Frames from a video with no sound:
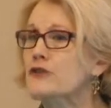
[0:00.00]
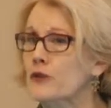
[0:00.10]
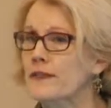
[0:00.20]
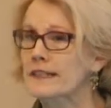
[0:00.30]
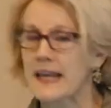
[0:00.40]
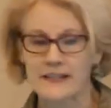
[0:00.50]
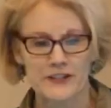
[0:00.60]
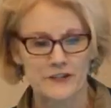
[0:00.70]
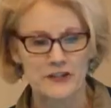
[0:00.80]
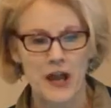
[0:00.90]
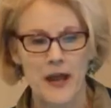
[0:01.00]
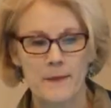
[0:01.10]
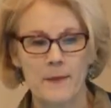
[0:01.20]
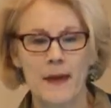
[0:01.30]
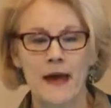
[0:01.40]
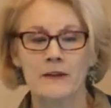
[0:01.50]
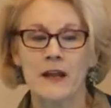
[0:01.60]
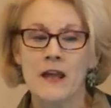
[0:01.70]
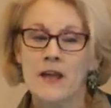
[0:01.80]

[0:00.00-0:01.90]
stood the test of time about,